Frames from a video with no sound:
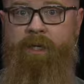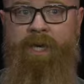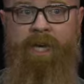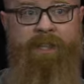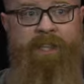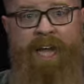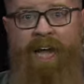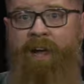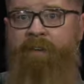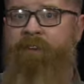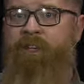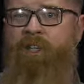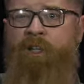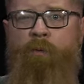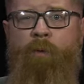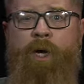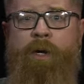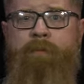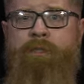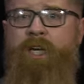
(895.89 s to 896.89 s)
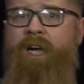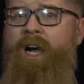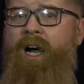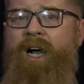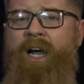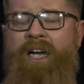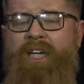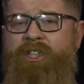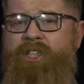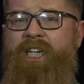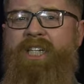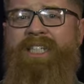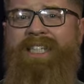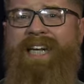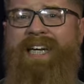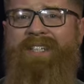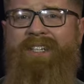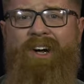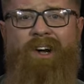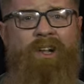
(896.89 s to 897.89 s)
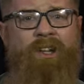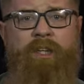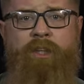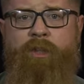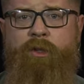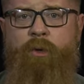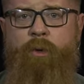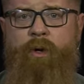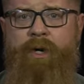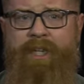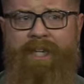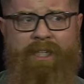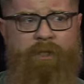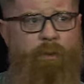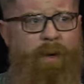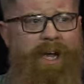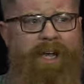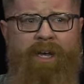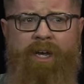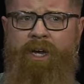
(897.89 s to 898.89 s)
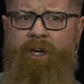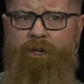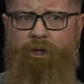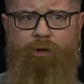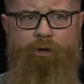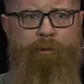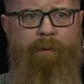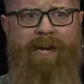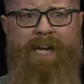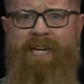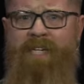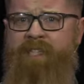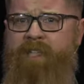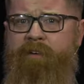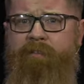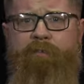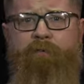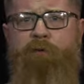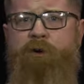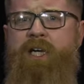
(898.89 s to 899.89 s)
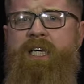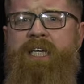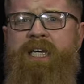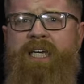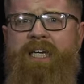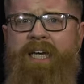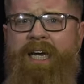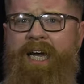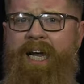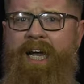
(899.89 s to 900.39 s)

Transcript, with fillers: In the heavenly realms, God, Jesus has all authority. That's why crazy, freaky